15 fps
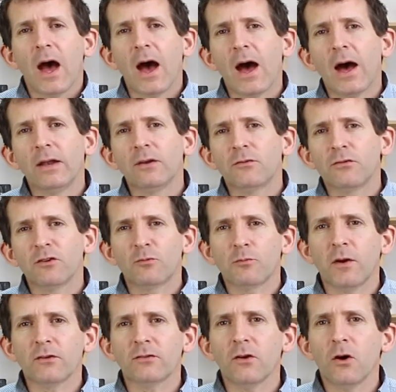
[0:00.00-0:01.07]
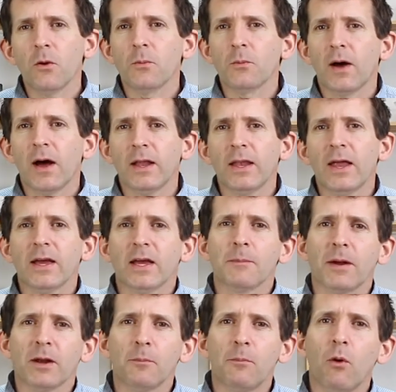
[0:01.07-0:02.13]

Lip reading: And for espresso, I like about a